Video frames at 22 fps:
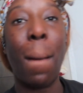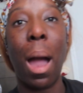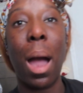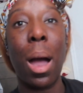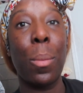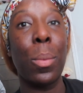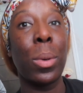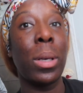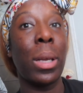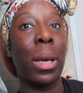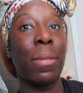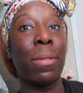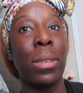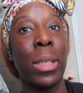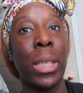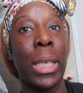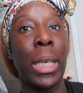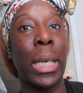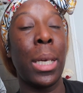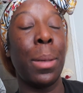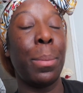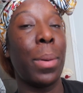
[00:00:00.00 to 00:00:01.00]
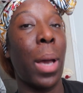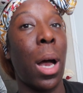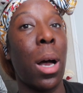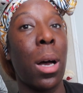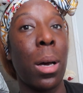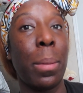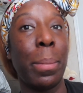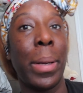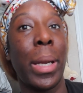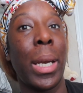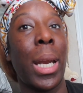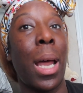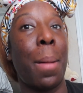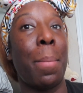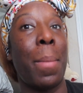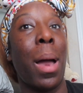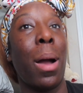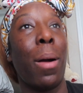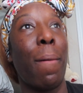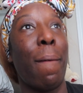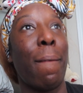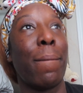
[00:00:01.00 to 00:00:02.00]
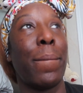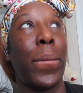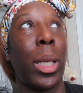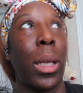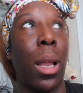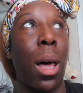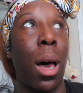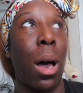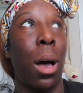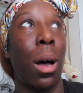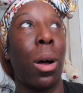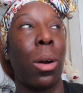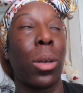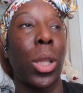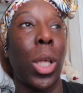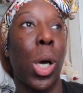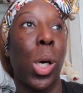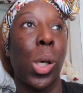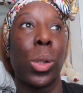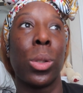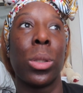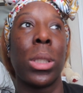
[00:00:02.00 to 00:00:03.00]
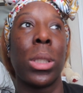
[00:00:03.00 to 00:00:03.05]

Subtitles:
I would definitely keep y'all updated. I'm not gonna vlog the whole